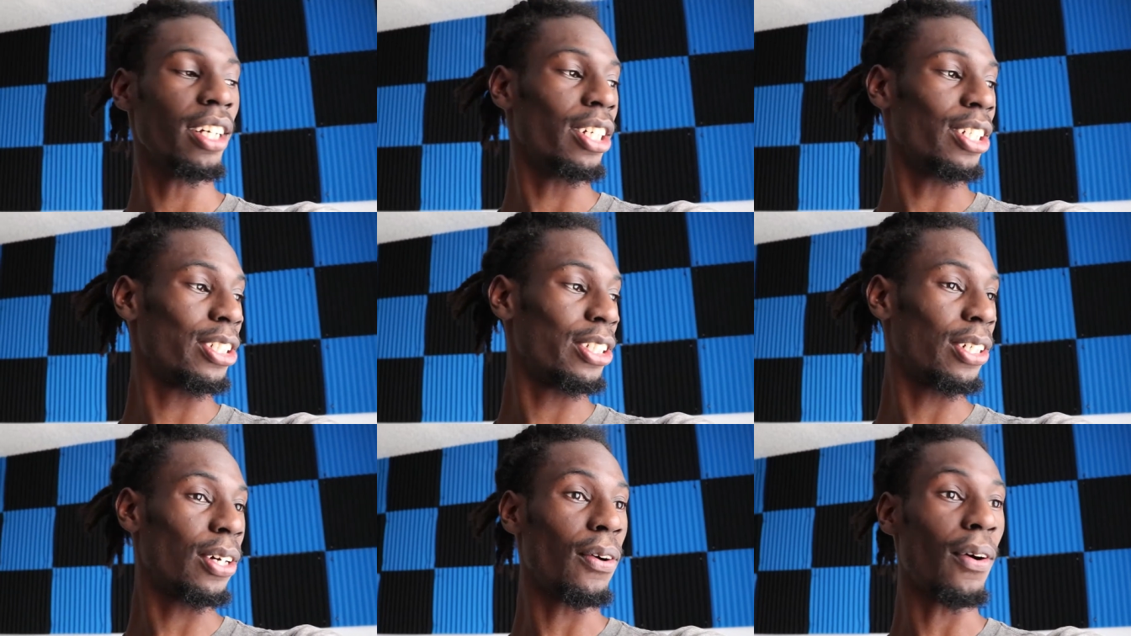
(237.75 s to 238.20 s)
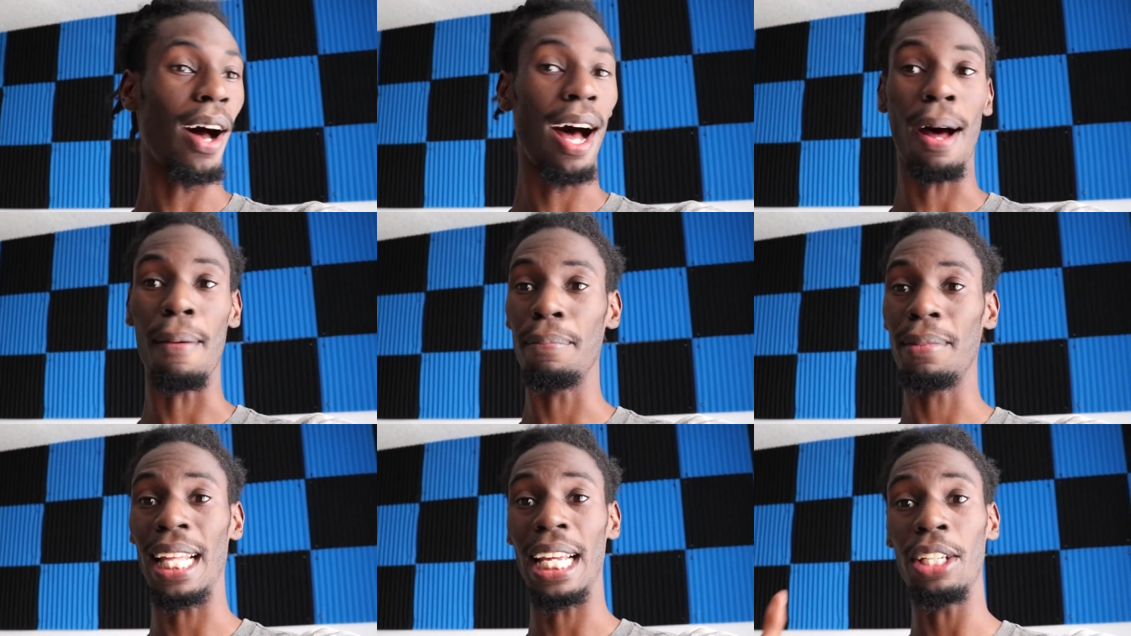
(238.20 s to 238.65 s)

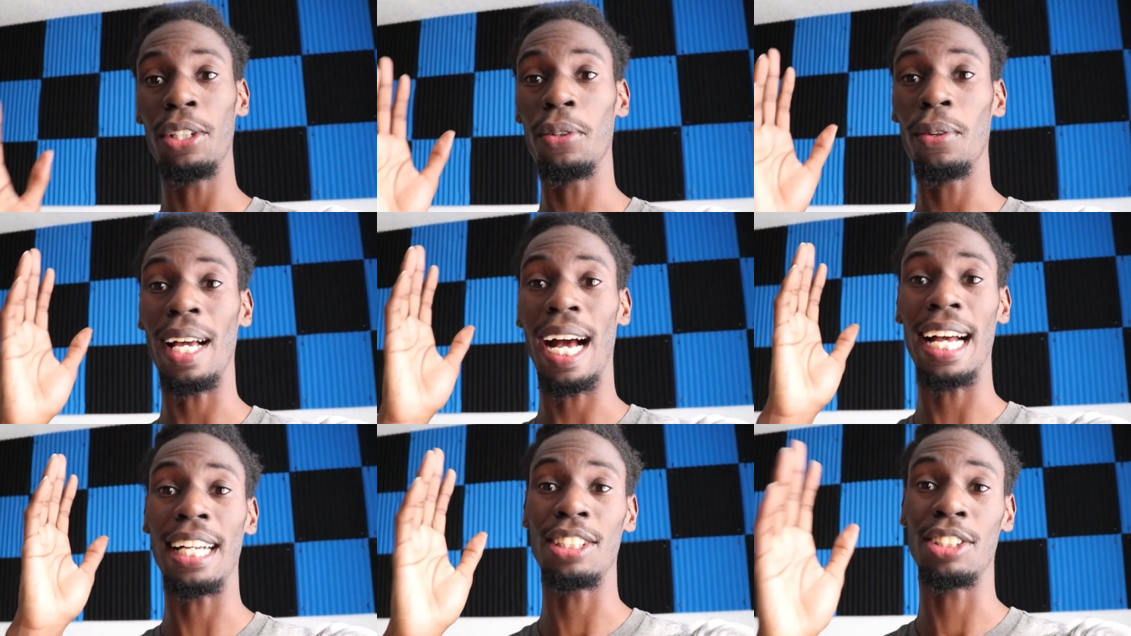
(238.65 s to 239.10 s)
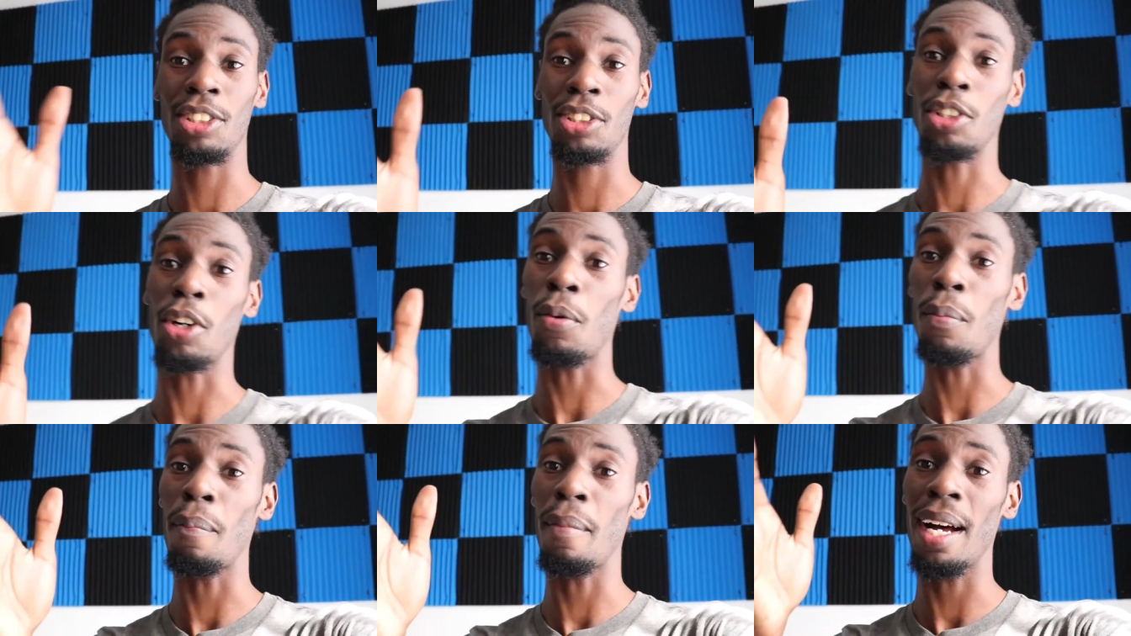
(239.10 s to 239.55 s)
So thank you guys
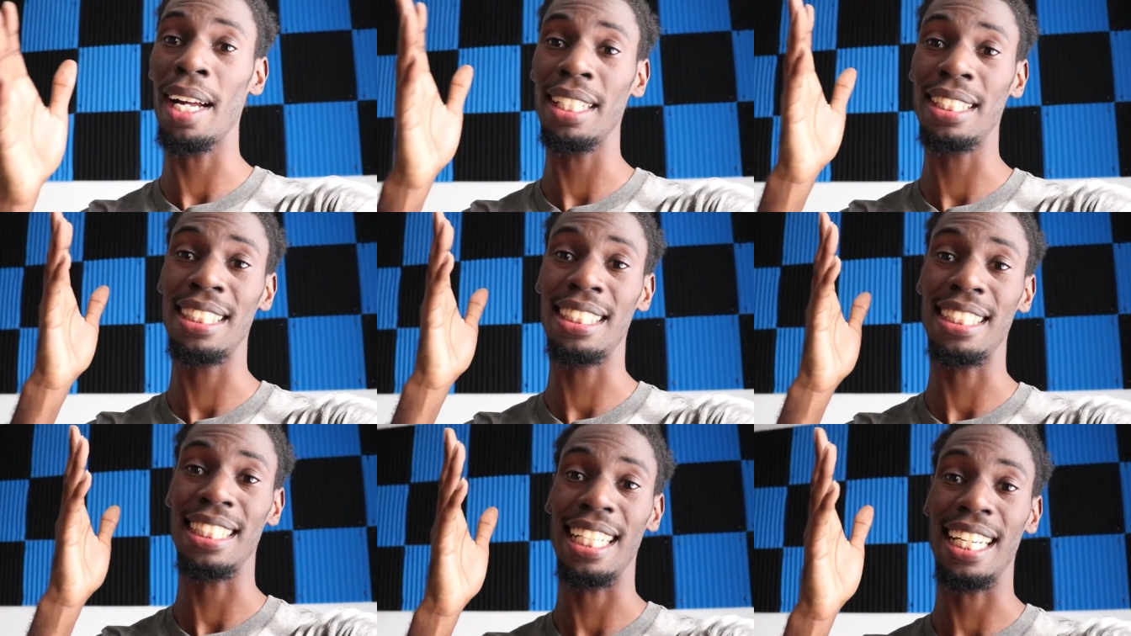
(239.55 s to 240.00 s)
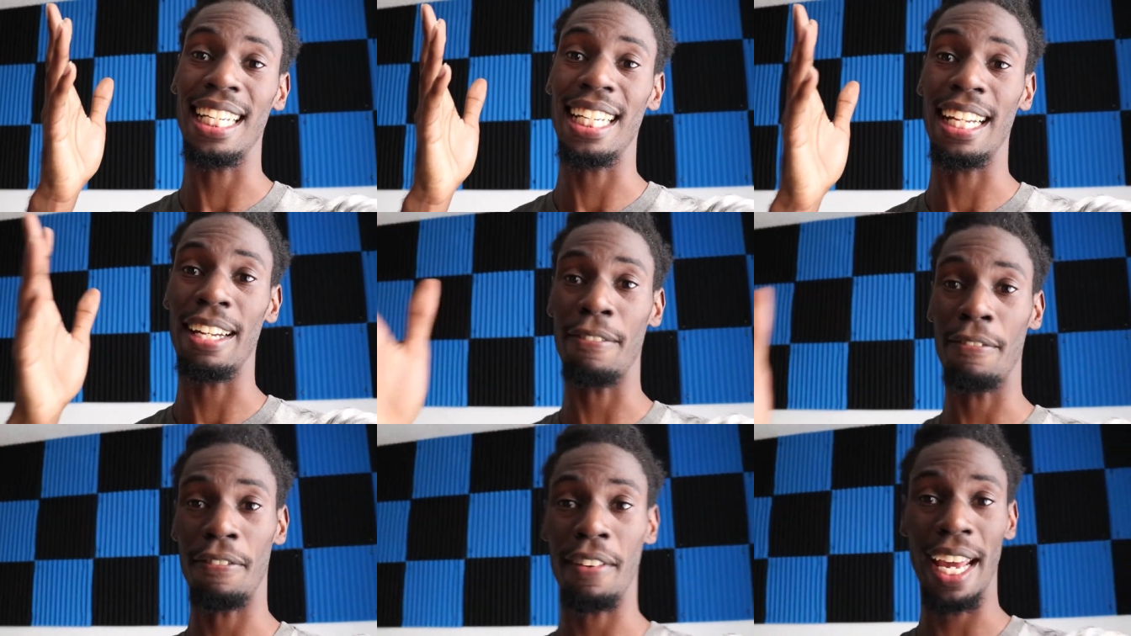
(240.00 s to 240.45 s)
so much in
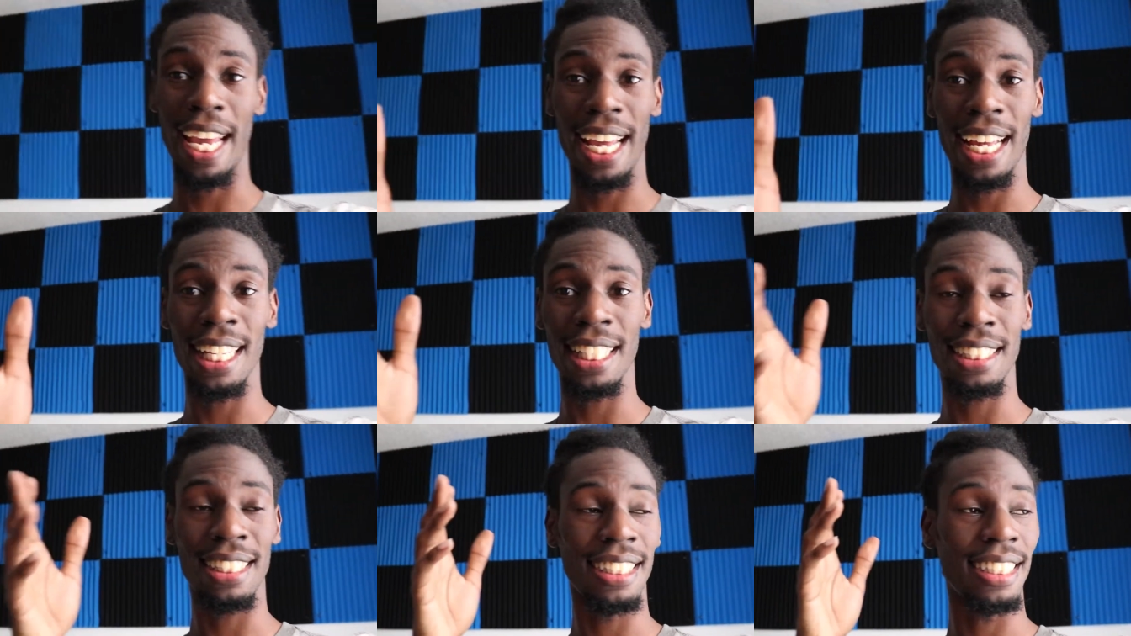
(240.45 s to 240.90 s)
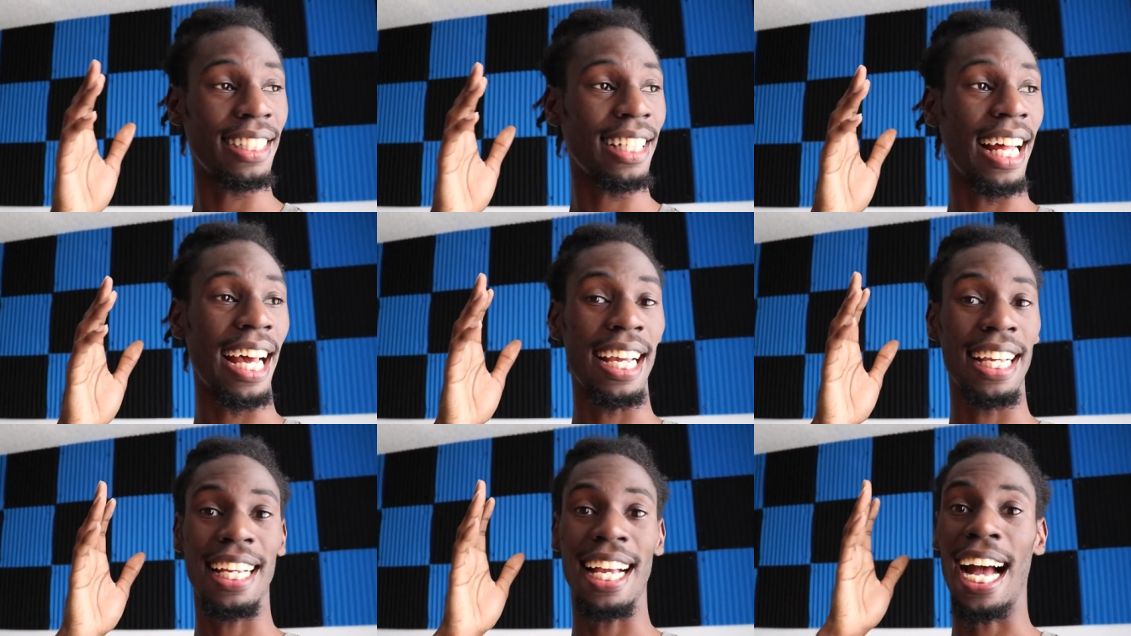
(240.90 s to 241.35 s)
advance.
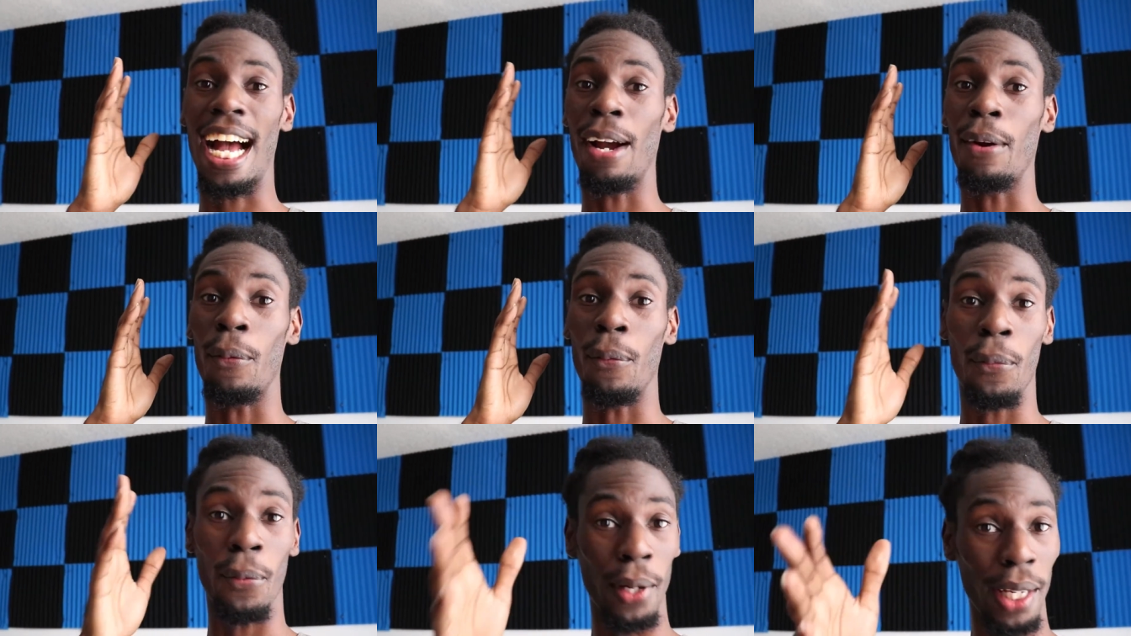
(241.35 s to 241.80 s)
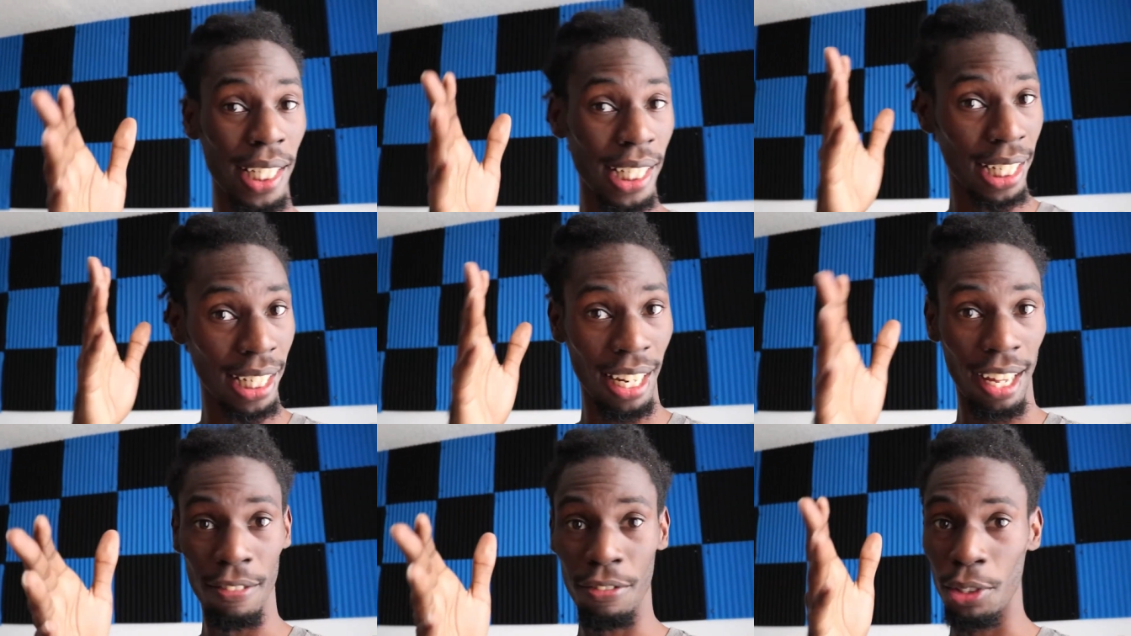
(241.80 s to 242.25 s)
Like, I
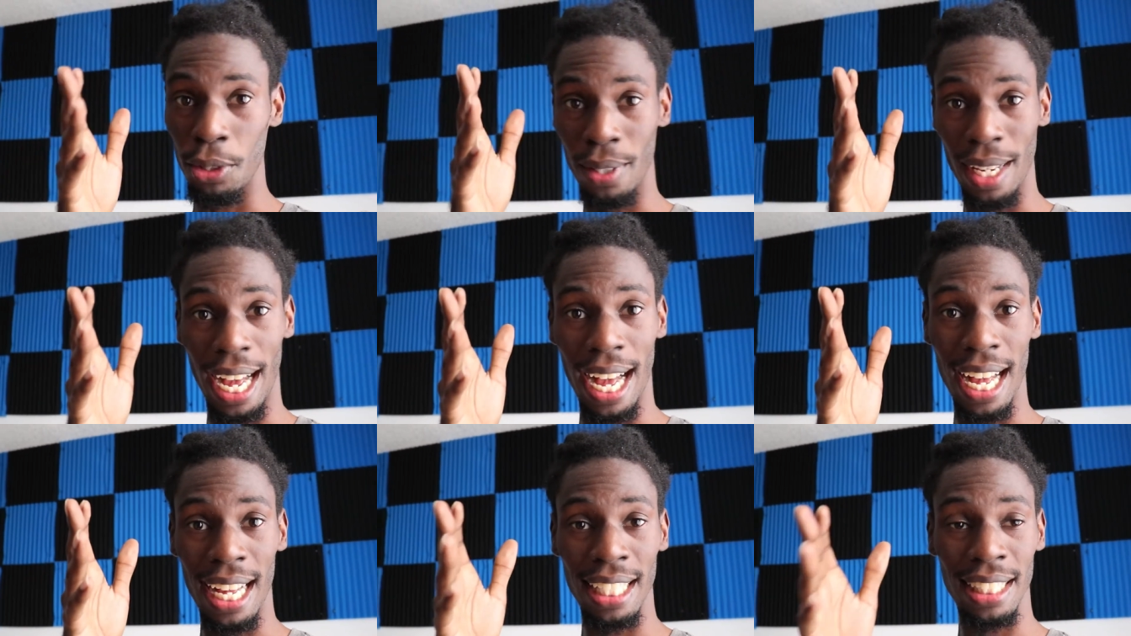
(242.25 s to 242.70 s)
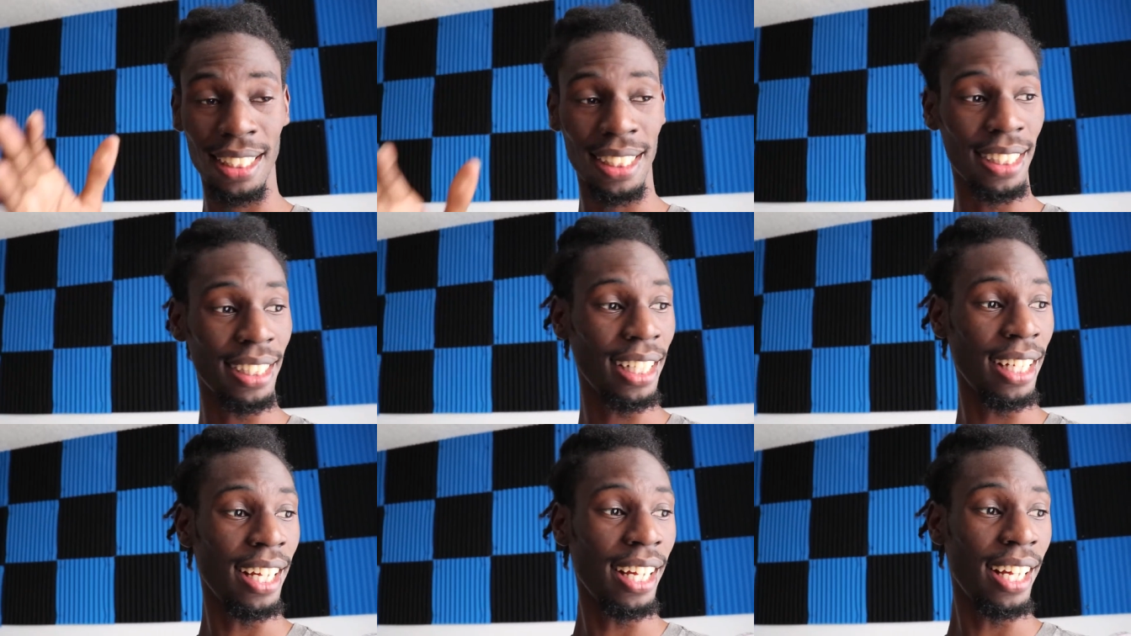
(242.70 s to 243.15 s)
really love you guys.